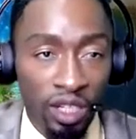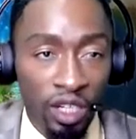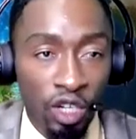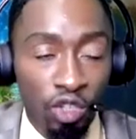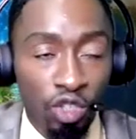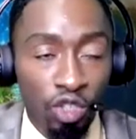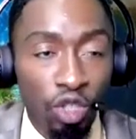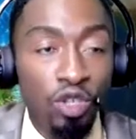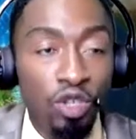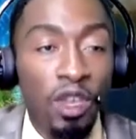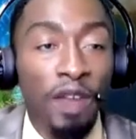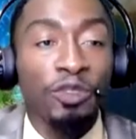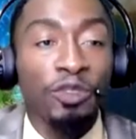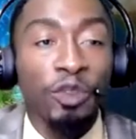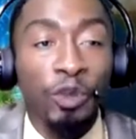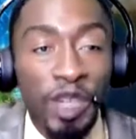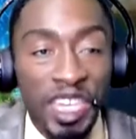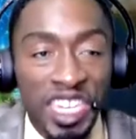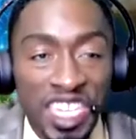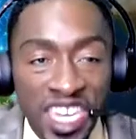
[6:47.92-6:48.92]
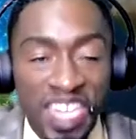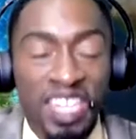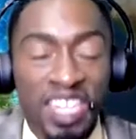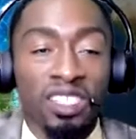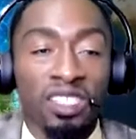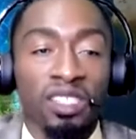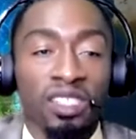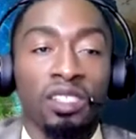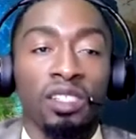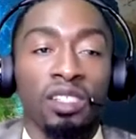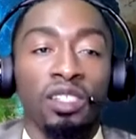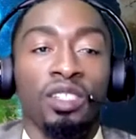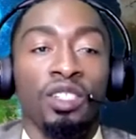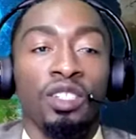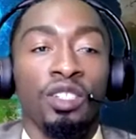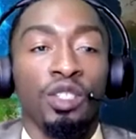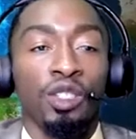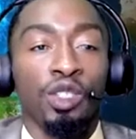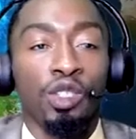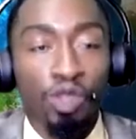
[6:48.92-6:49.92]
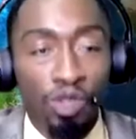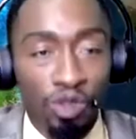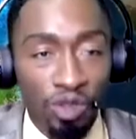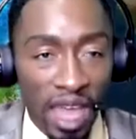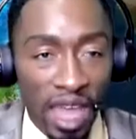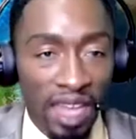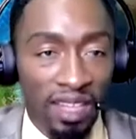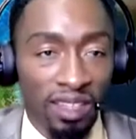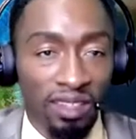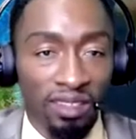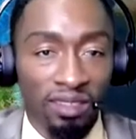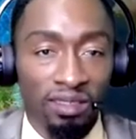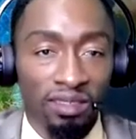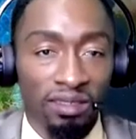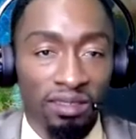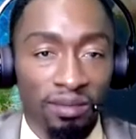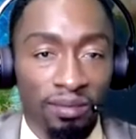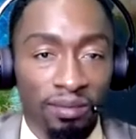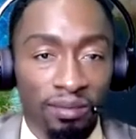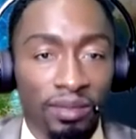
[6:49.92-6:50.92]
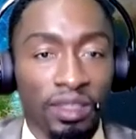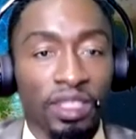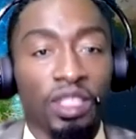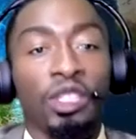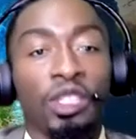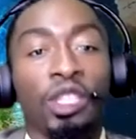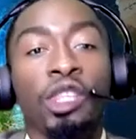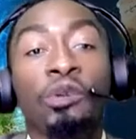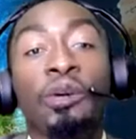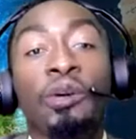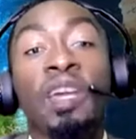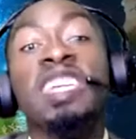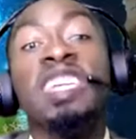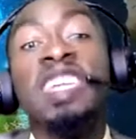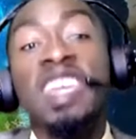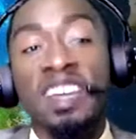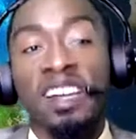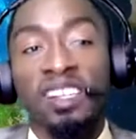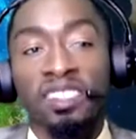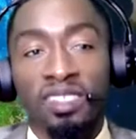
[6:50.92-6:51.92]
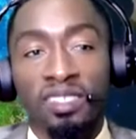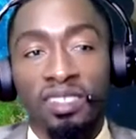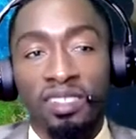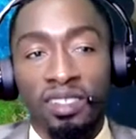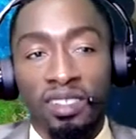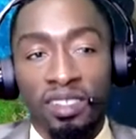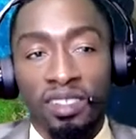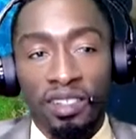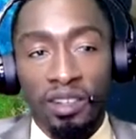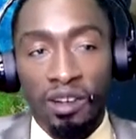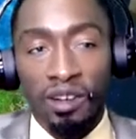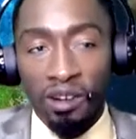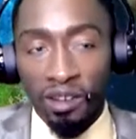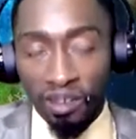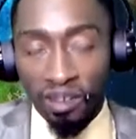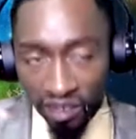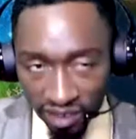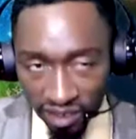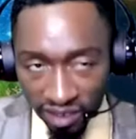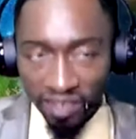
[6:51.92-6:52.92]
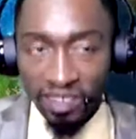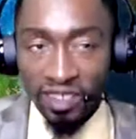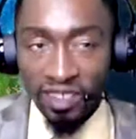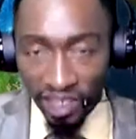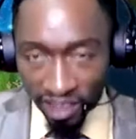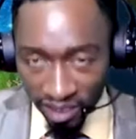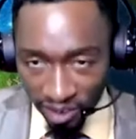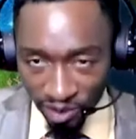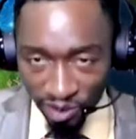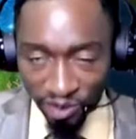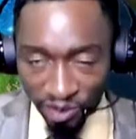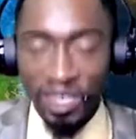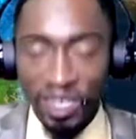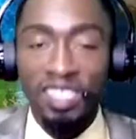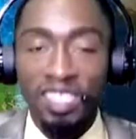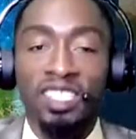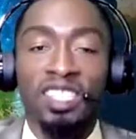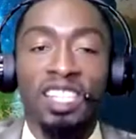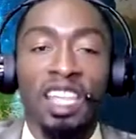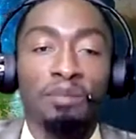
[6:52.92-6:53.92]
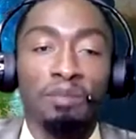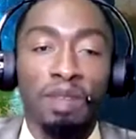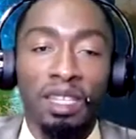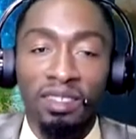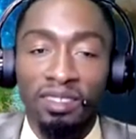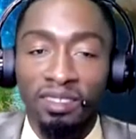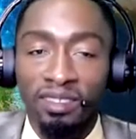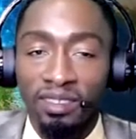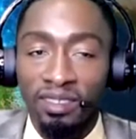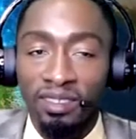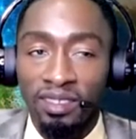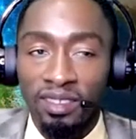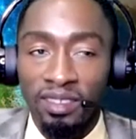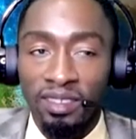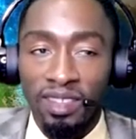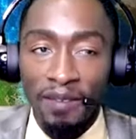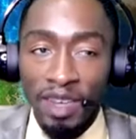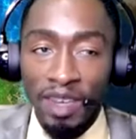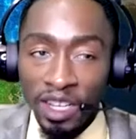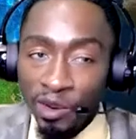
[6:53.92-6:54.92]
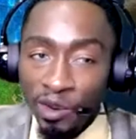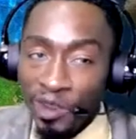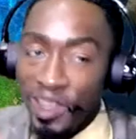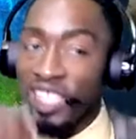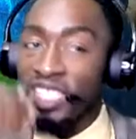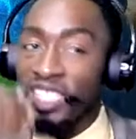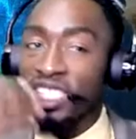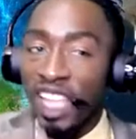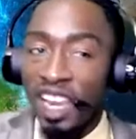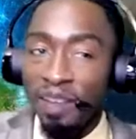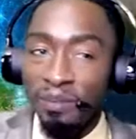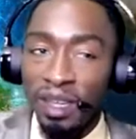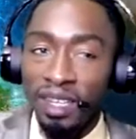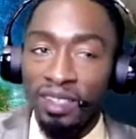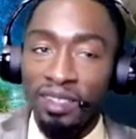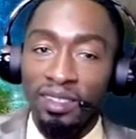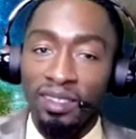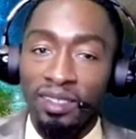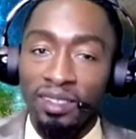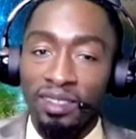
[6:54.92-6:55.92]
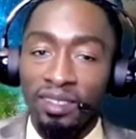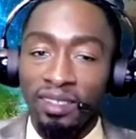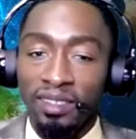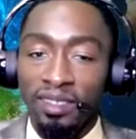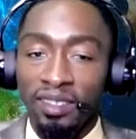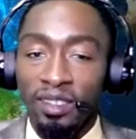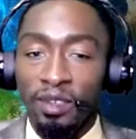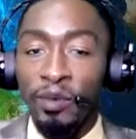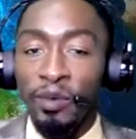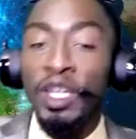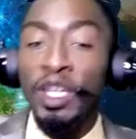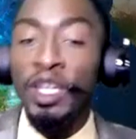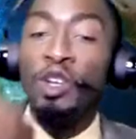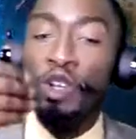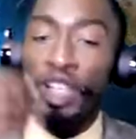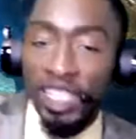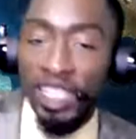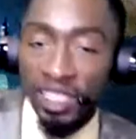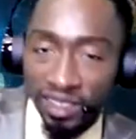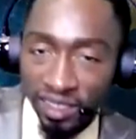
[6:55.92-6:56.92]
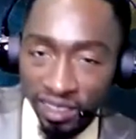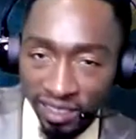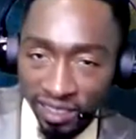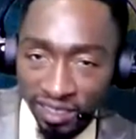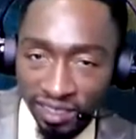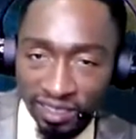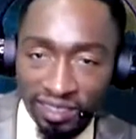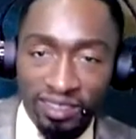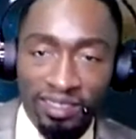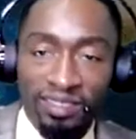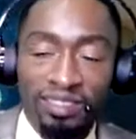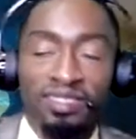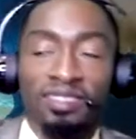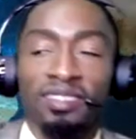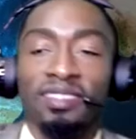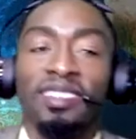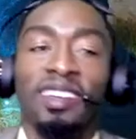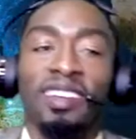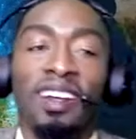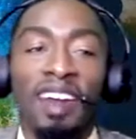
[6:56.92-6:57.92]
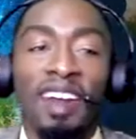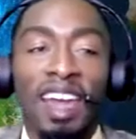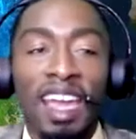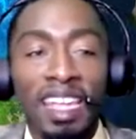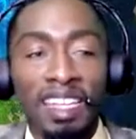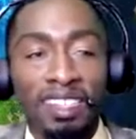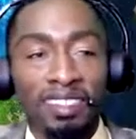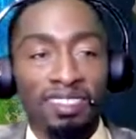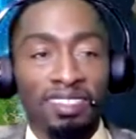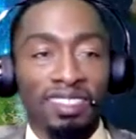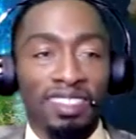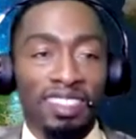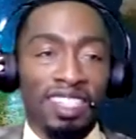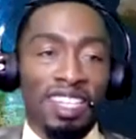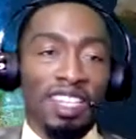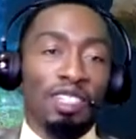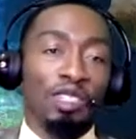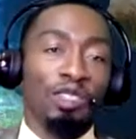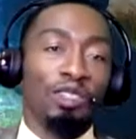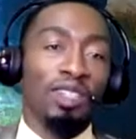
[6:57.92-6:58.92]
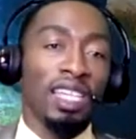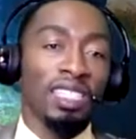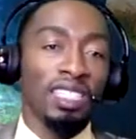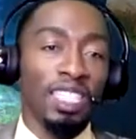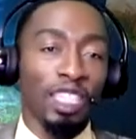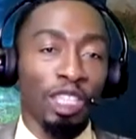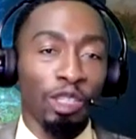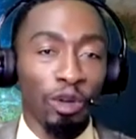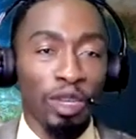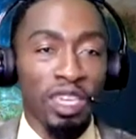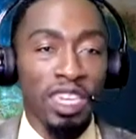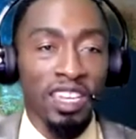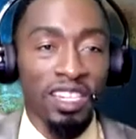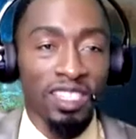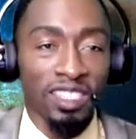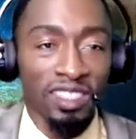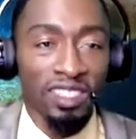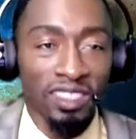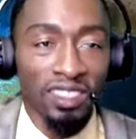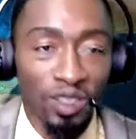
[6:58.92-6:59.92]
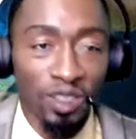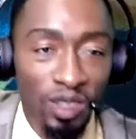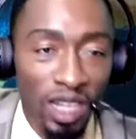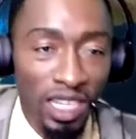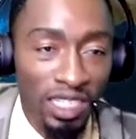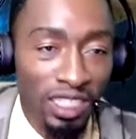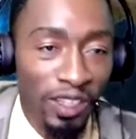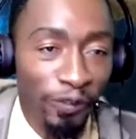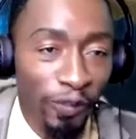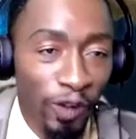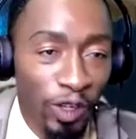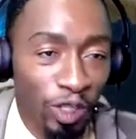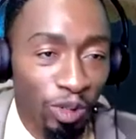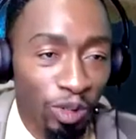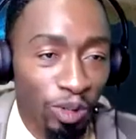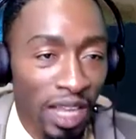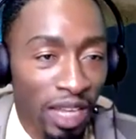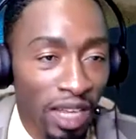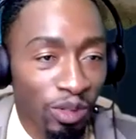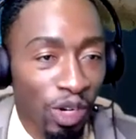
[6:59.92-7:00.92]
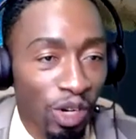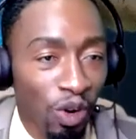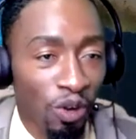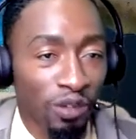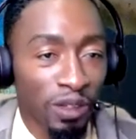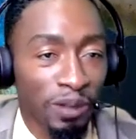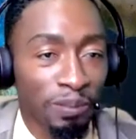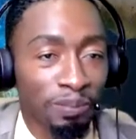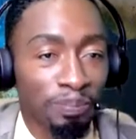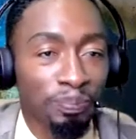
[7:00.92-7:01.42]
So you have 3 years to do that. 3 years reinstatement. Having the reinstatement, we do it. All right. So that's the 3 years. So that's the first 3 that we cover.